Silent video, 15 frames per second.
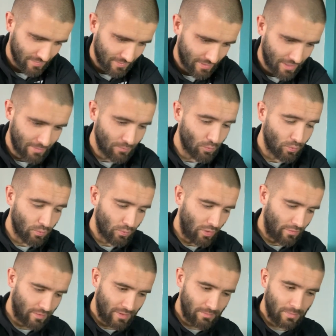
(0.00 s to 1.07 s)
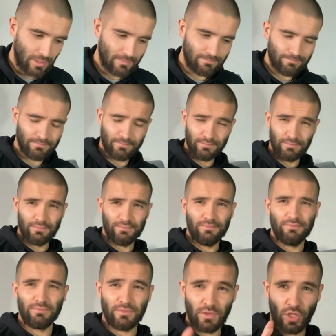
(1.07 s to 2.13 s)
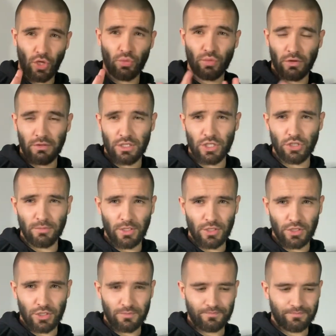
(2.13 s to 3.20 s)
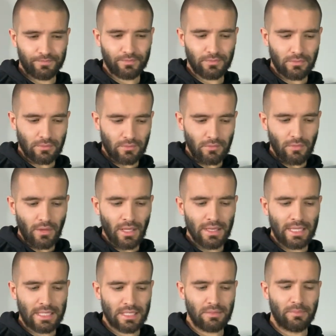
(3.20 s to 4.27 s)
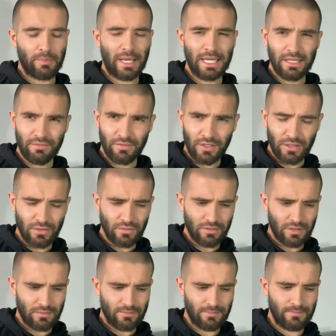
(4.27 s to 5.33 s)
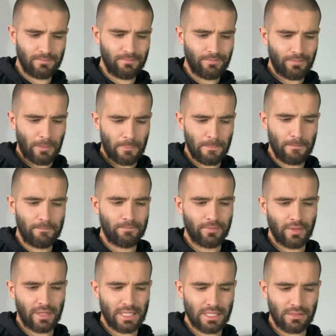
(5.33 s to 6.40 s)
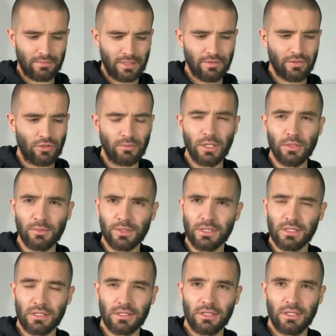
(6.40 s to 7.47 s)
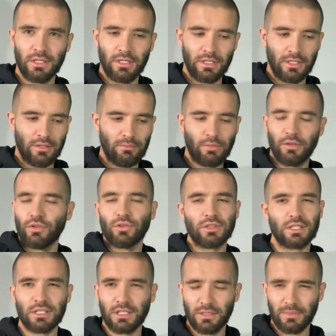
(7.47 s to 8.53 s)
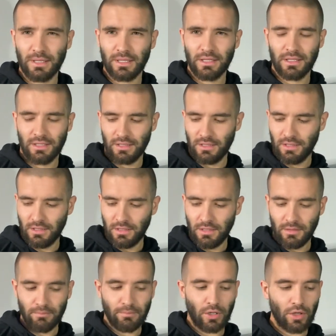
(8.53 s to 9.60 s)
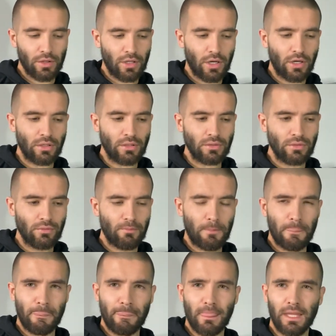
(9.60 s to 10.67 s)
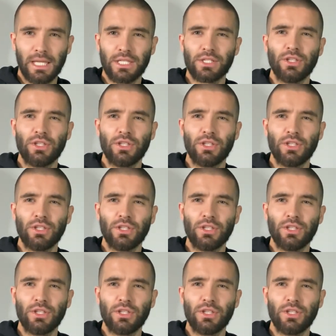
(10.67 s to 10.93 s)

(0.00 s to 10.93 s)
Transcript: I'm waffling, but don't worry too much. There's some pain involved. There's some difficult moments, but of course there's going to be. But on the whole, it's